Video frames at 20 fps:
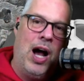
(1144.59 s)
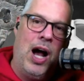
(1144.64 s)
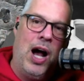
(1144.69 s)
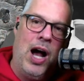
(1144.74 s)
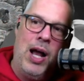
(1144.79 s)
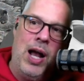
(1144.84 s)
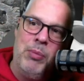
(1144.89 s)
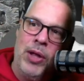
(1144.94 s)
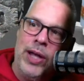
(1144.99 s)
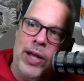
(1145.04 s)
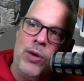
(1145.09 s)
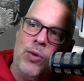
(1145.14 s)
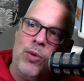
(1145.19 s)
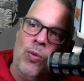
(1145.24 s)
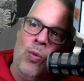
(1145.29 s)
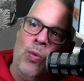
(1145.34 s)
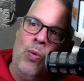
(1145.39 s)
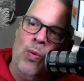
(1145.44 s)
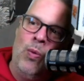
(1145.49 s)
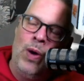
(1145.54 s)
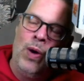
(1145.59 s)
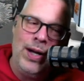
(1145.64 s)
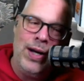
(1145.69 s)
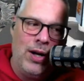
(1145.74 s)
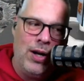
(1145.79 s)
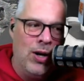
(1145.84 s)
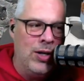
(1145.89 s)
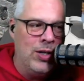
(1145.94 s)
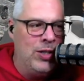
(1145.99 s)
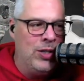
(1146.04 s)
I'm like, what
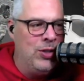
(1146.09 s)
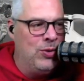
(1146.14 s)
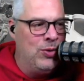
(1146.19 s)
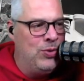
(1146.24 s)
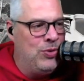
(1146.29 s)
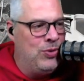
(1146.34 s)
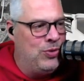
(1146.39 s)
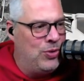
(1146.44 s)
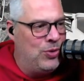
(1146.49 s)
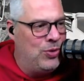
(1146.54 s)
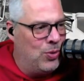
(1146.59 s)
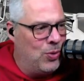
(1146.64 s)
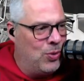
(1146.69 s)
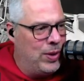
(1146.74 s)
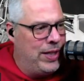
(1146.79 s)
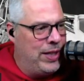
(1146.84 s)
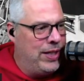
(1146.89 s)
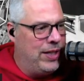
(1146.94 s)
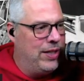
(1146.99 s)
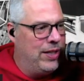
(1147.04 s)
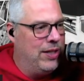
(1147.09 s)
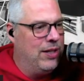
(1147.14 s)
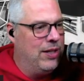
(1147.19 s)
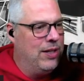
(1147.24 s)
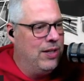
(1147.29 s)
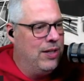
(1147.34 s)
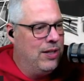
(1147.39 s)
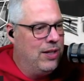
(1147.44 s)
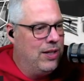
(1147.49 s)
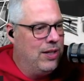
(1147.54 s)
are you doing?
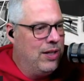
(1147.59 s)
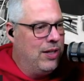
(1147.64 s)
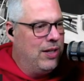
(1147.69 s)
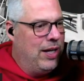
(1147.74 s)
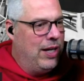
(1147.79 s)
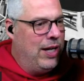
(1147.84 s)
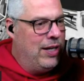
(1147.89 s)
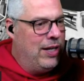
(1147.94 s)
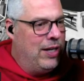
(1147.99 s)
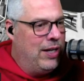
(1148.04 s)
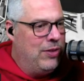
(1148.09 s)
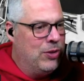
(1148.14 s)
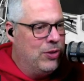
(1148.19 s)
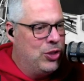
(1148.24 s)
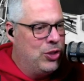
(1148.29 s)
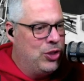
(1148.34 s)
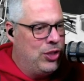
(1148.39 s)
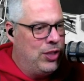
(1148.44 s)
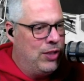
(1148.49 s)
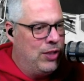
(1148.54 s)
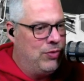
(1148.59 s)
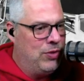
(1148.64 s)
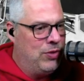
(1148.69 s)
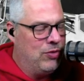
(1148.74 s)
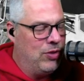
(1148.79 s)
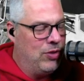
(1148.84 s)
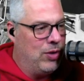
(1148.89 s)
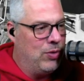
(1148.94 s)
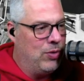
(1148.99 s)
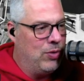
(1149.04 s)
Yeah. And then there's shifts.
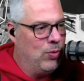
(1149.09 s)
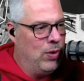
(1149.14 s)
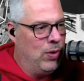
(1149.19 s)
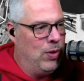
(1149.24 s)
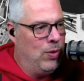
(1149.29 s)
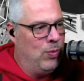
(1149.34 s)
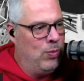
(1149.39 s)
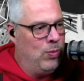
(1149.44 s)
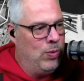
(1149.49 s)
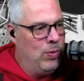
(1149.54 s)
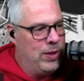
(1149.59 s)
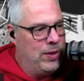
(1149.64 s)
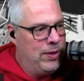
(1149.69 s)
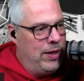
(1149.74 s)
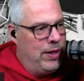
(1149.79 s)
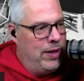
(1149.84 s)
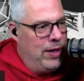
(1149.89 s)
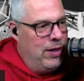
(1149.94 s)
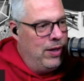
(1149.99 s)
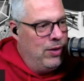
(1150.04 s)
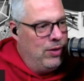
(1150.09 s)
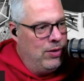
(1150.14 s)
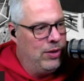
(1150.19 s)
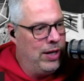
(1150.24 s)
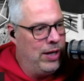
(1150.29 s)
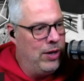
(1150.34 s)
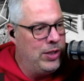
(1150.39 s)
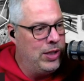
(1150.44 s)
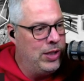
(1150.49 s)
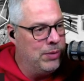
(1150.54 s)
It's like, whoa, what the hell?
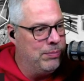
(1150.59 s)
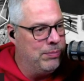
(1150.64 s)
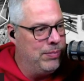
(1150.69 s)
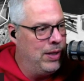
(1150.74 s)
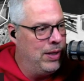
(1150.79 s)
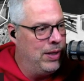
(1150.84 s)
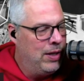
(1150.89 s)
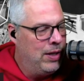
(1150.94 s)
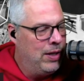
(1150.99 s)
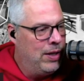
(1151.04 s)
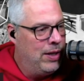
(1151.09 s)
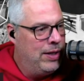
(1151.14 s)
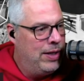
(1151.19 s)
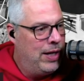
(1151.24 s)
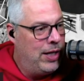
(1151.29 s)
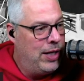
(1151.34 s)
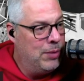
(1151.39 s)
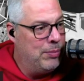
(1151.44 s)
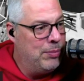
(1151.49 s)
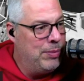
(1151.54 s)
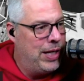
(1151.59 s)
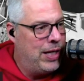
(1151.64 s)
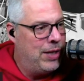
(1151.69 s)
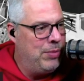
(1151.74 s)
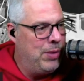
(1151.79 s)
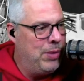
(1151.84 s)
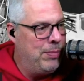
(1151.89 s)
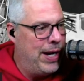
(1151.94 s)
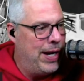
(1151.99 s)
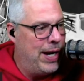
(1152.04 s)
Now you're making
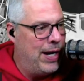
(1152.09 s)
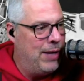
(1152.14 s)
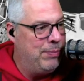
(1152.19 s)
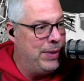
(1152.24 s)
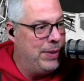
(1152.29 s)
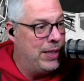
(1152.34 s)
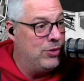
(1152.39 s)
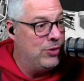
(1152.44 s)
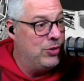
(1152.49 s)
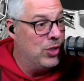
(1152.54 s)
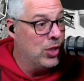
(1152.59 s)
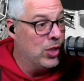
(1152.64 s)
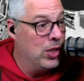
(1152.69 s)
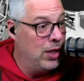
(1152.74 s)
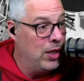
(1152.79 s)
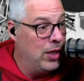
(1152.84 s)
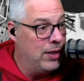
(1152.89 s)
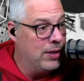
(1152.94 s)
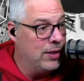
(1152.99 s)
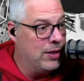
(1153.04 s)
me mad because you're good.